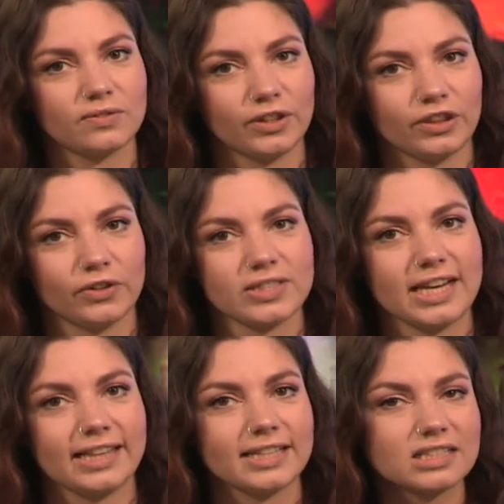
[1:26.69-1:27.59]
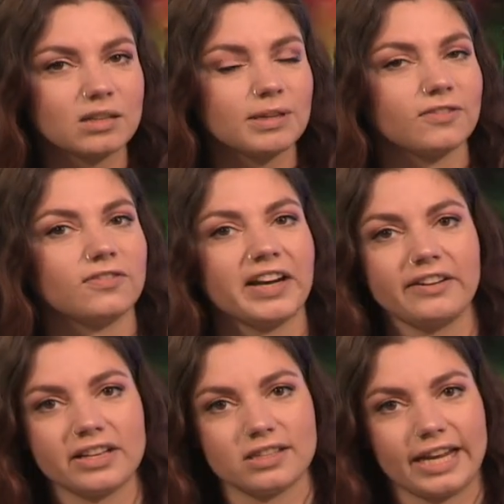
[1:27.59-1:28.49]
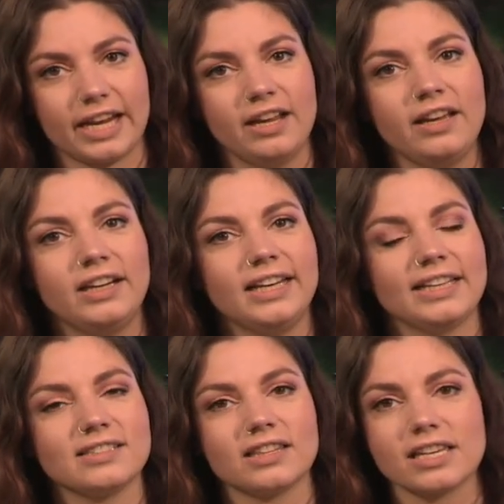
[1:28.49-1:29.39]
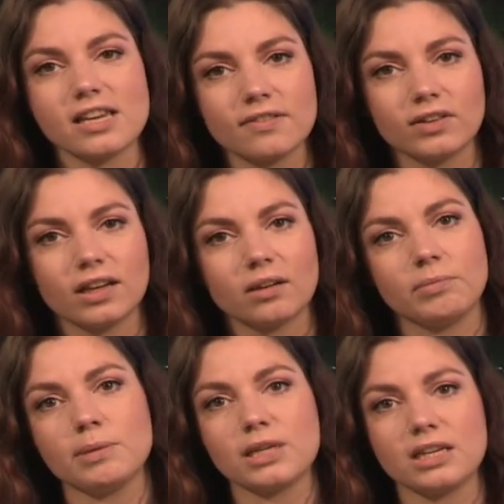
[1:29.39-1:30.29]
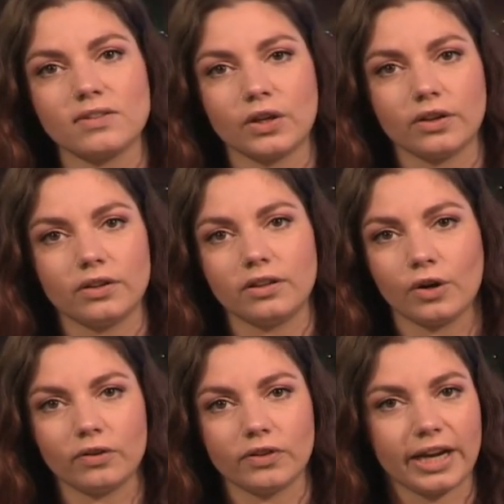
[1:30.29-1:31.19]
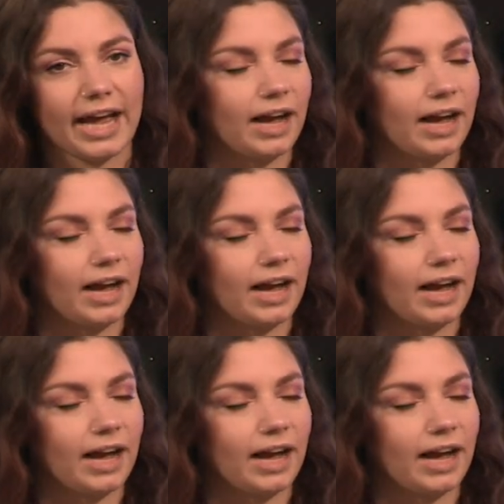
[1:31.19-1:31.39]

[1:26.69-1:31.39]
for Thursday, that's going to be very late into the evening, maybe even the overnight